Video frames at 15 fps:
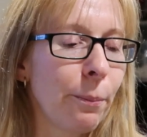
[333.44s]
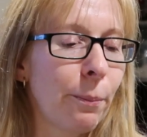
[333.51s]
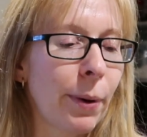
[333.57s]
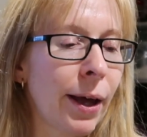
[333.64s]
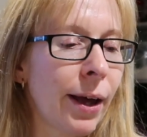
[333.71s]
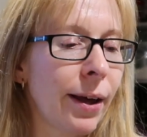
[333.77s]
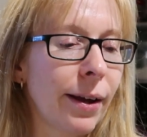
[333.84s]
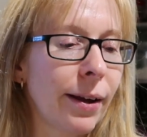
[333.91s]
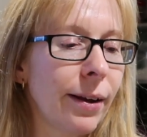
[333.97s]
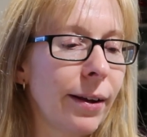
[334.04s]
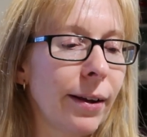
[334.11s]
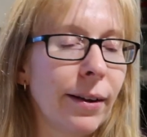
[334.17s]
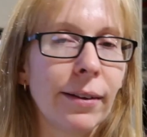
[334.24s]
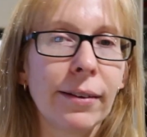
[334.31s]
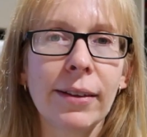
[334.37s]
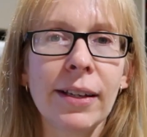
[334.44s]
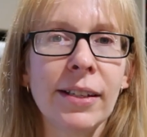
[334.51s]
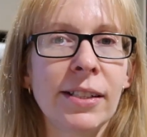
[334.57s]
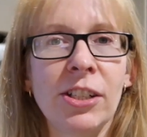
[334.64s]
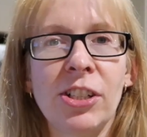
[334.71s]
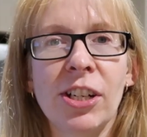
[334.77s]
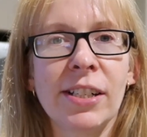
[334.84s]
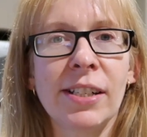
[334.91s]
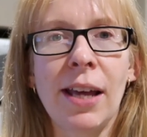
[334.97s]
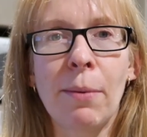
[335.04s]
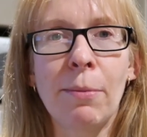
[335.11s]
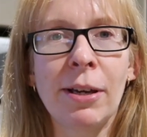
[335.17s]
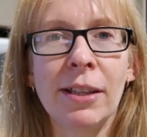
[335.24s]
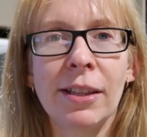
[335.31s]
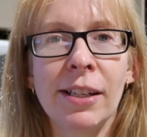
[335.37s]
But these are just
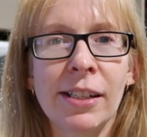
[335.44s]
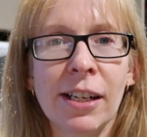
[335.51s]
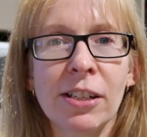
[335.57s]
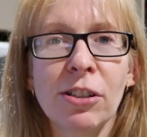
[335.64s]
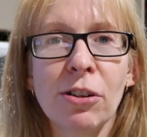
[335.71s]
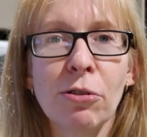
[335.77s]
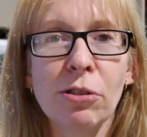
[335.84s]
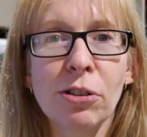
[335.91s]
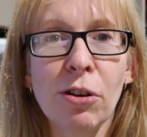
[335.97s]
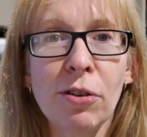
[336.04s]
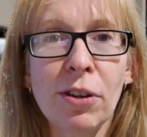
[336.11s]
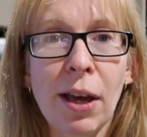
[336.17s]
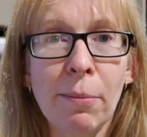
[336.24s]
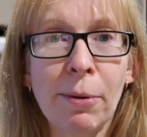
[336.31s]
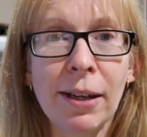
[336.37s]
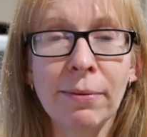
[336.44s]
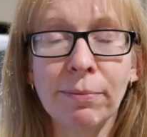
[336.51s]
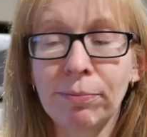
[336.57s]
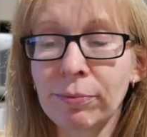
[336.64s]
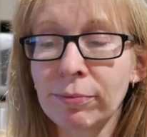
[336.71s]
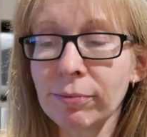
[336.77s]
yummy. These are so, so yummy.